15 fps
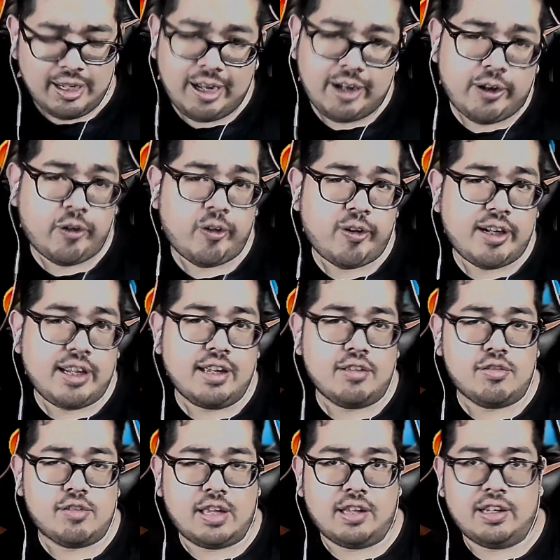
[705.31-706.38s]
I can already
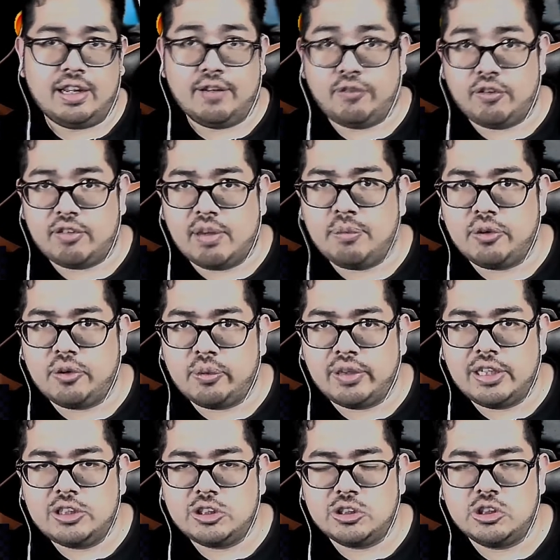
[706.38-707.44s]
guess that, like, for example, in a
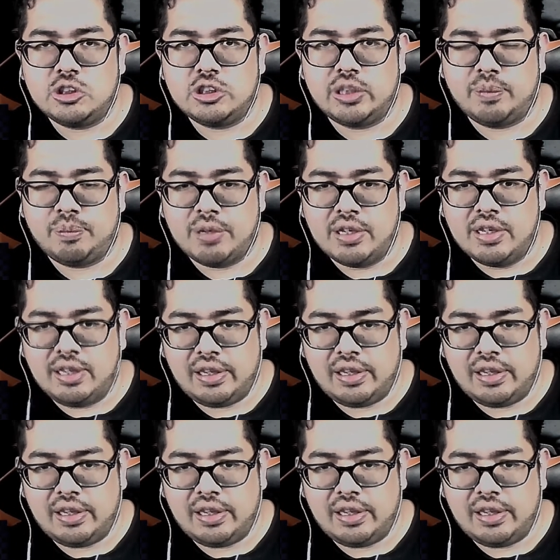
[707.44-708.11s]
relationship,